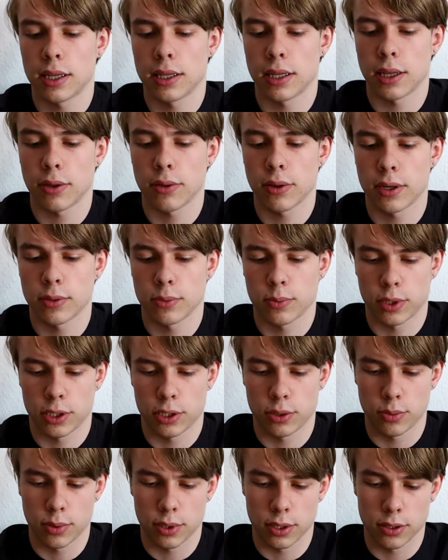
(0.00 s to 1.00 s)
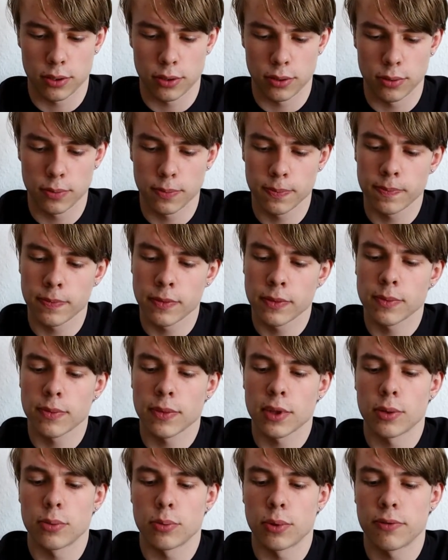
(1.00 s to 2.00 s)
Now then what you want to do,
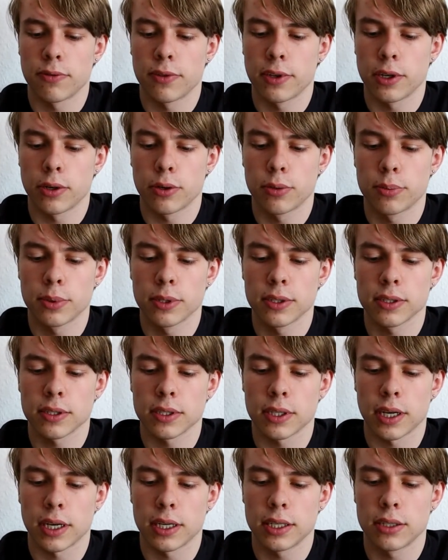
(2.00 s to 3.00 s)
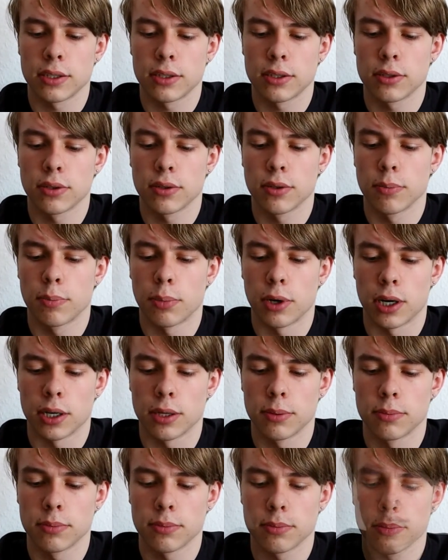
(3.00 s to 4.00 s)
with the open side to the
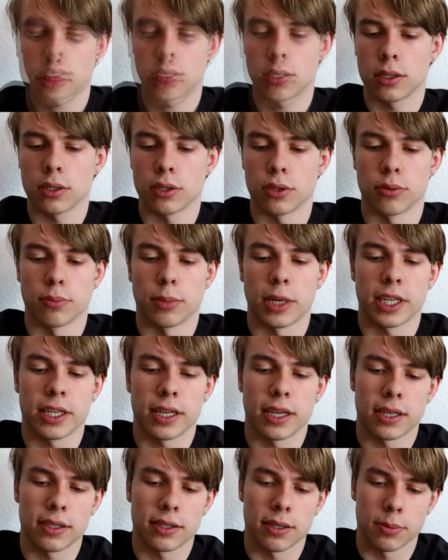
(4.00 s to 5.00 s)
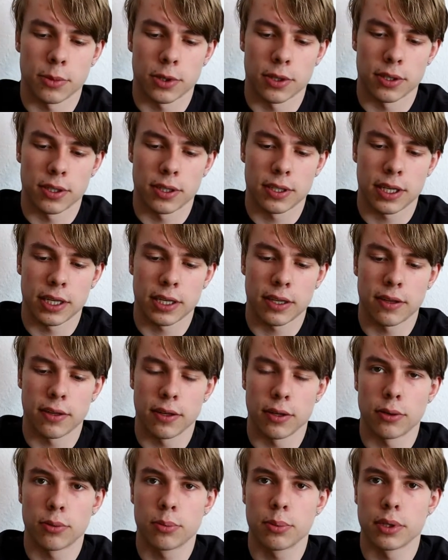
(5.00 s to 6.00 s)
bottom, so in my case I'm going to take
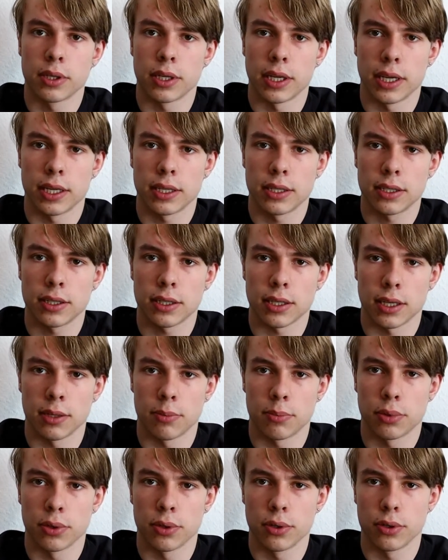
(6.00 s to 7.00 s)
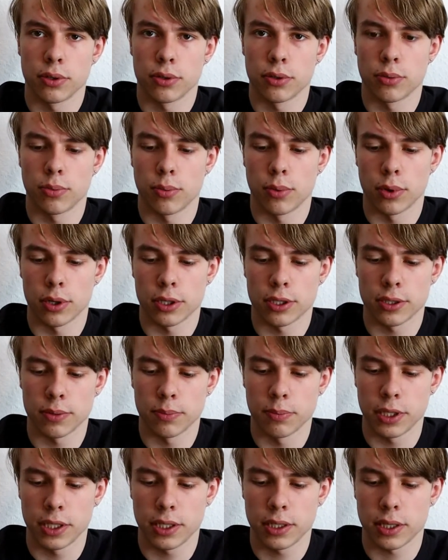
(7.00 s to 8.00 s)
the open end and put it towards
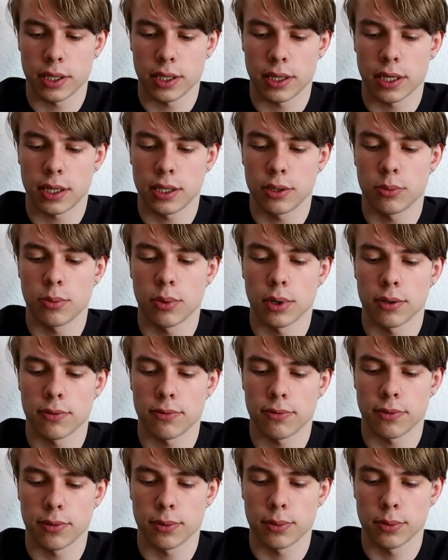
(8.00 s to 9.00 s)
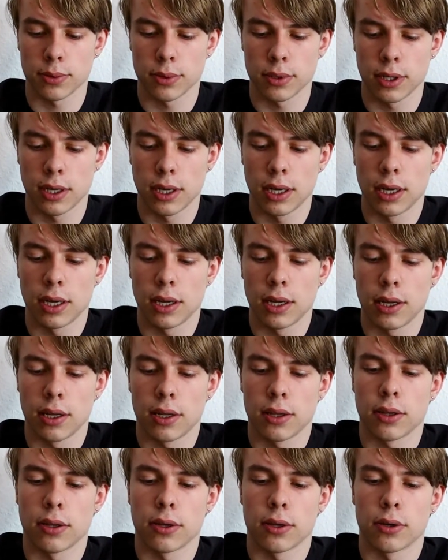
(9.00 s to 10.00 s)
me, and then you want to fold
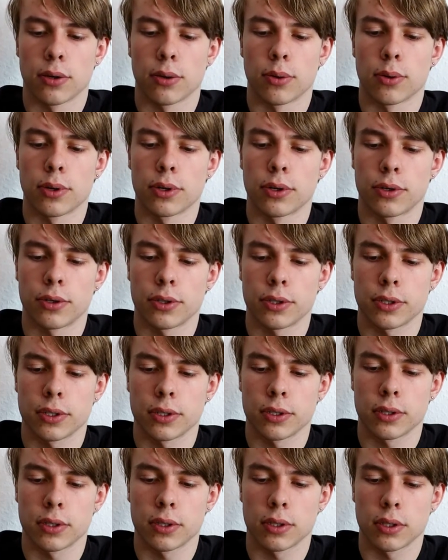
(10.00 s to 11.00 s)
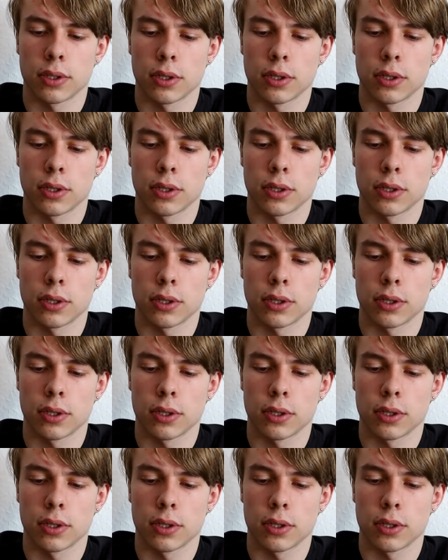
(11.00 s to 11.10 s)
the corners